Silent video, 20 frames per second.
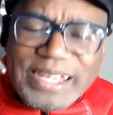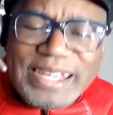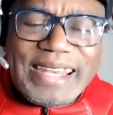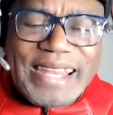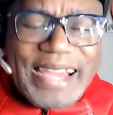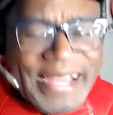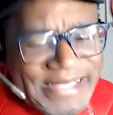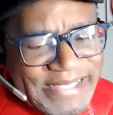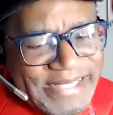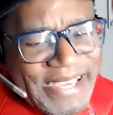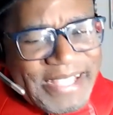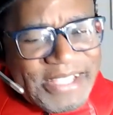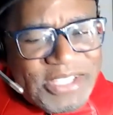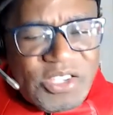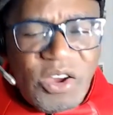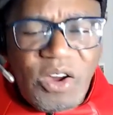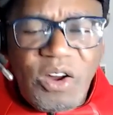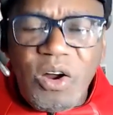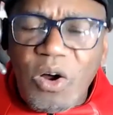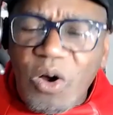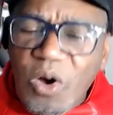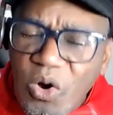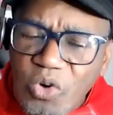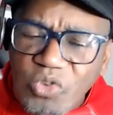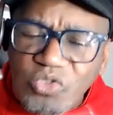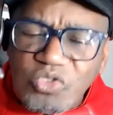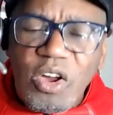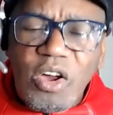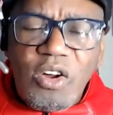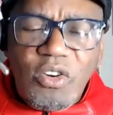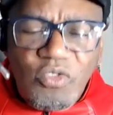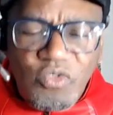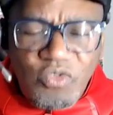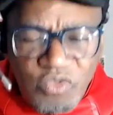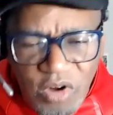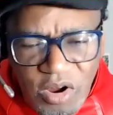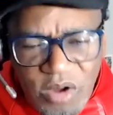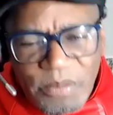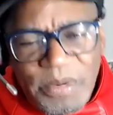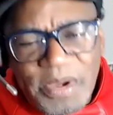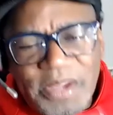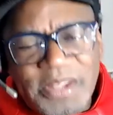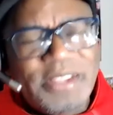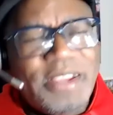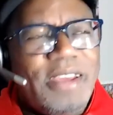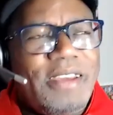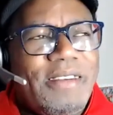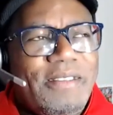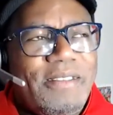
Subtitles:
gladiator, old Roman